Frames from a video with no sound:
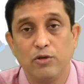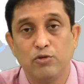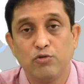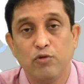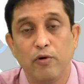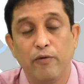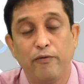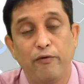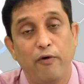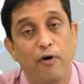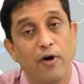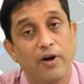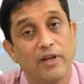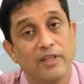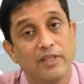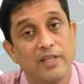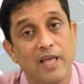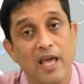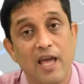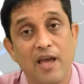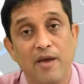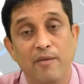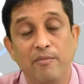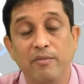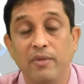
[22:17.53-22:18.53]
So, for
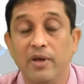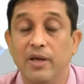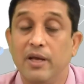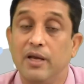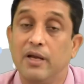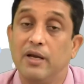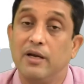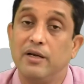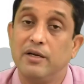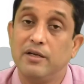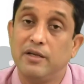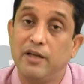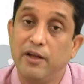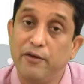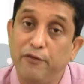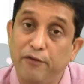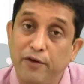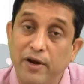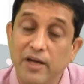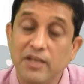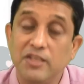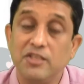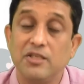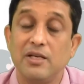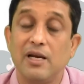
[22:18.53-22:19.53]
them
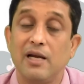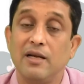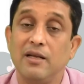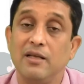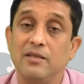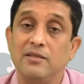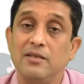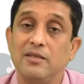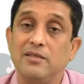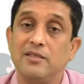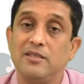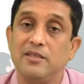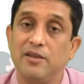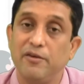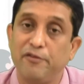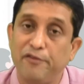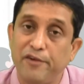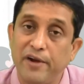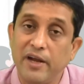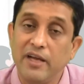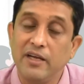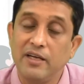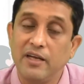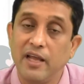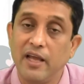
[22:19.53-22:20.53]
different strategies,
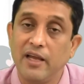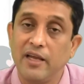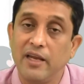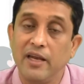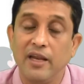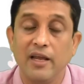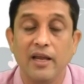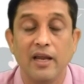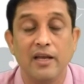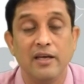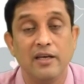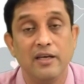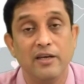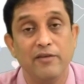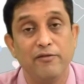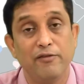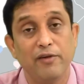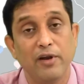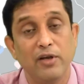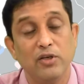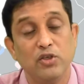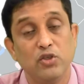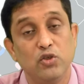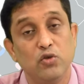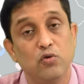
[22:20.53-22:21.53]
different technique and
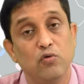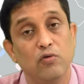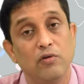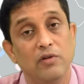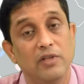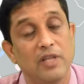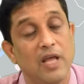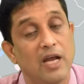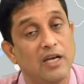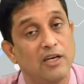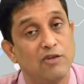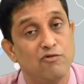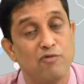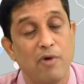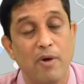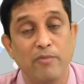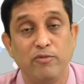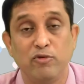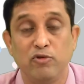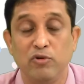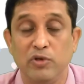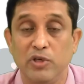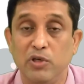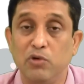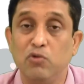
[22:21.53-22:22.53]
different tool that you
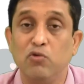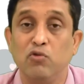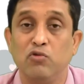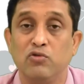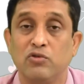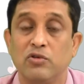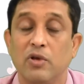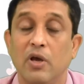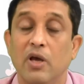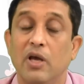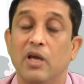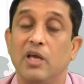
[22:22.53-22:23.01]
have to use.